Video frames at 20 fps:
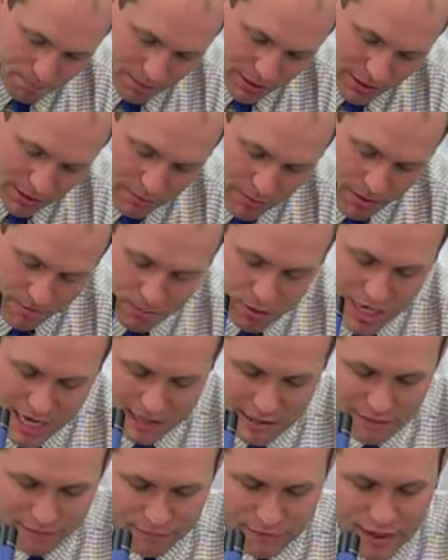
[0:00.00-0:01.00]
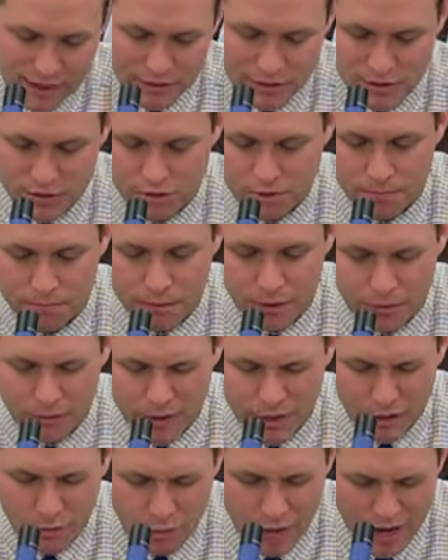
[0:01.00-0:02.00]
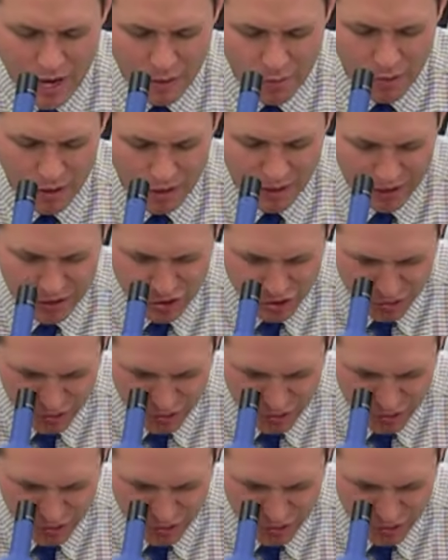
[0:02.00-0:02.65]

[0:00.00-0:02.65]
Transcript: but the objective lenses are built in a way where it